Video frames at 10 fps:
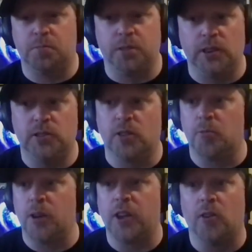Please,
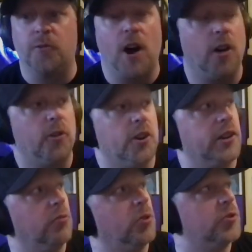everybody go follow her.
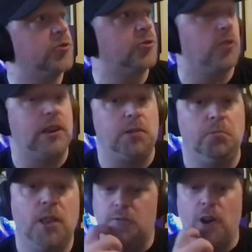Give her a stream.
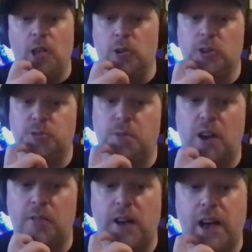Follow her on
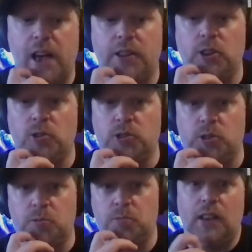Spotify,
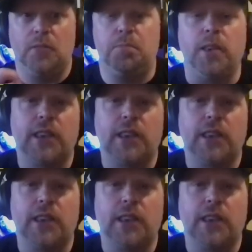YouTube. Billie